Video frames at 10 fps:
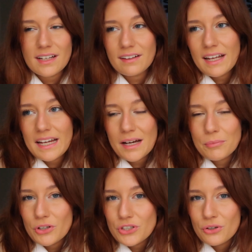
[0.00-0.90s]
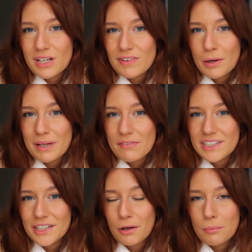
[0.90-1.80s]
Sunday. I'm not sure if there'll be a
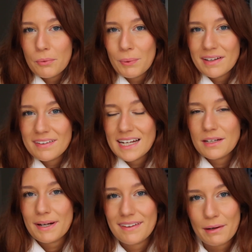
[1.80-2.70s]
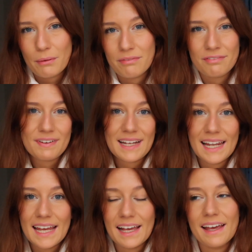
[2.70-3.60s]
video up Wednesday, it depends how I'm
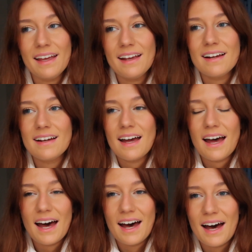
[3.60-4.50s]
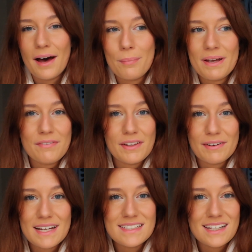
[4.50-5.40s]
feeling. But if
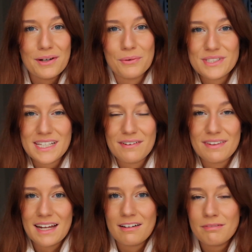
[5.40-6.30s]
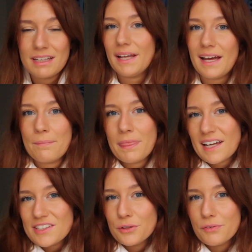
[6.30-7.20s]
there is, I will see you then. Yeah,
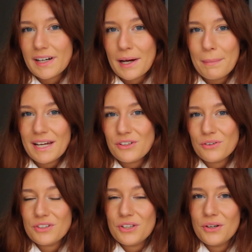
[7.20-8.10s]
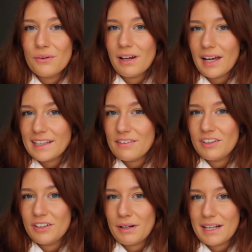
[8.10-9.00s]
that's all for now. Make sure to like this
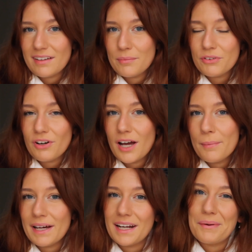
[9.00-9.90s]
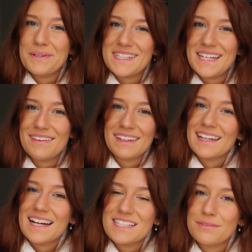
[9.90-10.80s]
video and subscribe, and I will see you in the
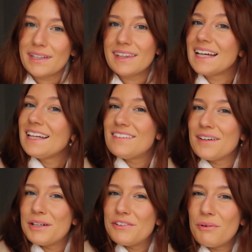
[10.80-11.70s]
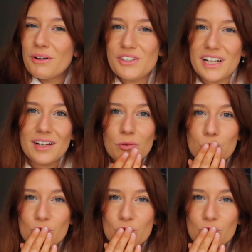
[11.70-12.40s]
next one. Thank you so much for watching.